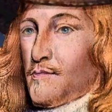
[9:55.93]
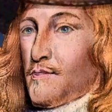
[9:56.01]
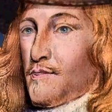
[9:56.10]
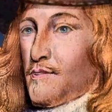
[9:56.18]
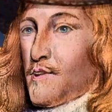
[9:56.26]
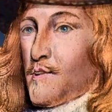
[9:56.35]

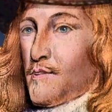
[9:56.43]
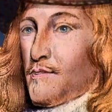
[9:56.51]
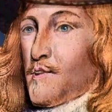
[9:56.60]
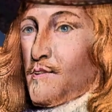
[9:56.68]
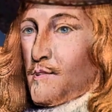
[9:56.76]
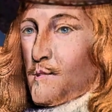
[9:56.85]
This is not
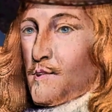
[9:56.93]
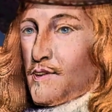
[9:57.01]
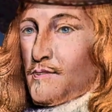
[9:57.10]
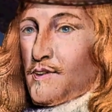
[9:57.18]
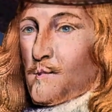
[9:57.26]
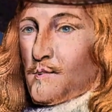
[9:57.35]
law of
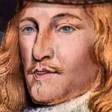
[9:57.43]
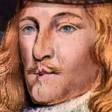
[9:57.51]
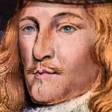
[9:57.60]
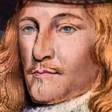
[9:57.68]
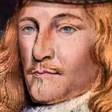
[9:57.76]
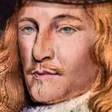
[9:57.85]
yesterday,
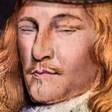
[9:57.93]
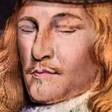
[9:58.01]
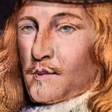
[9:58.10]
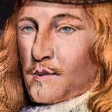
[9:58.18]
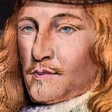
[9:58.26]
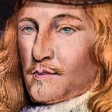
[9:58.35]
sir, but
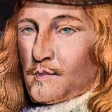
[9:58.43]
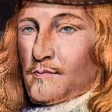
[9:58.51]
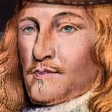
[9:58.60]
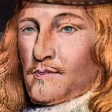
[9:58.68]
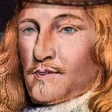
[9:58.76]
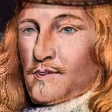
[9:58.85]
law of
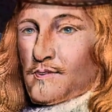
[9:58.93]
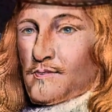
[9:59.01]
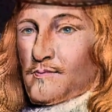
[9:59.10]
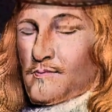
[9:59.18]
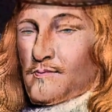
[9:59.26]
old.